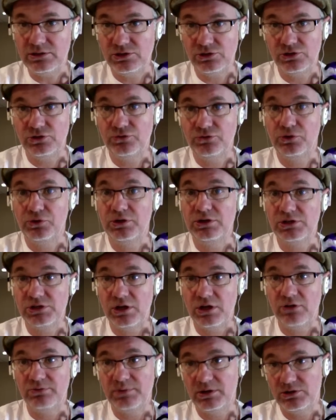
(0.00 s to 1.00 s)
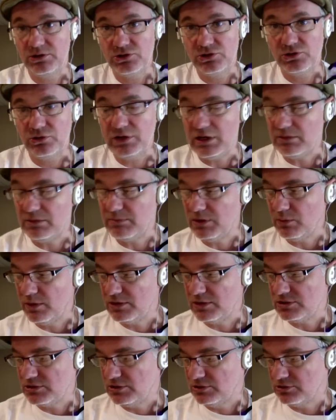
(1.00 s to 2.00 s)
search for yourself because there's no need of me
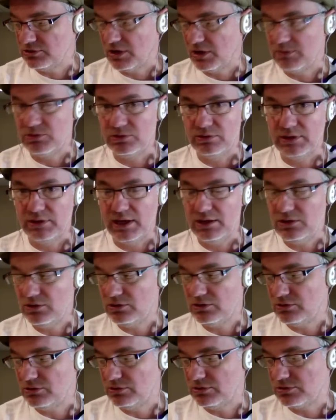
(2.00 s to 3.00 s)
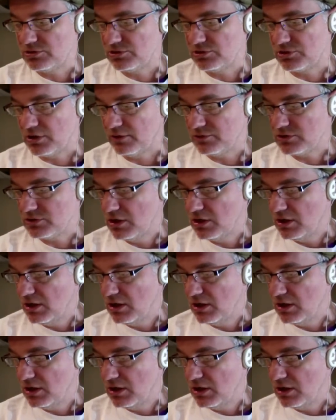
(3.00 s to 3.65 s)
wasting your time doing that. You can do this yourselves.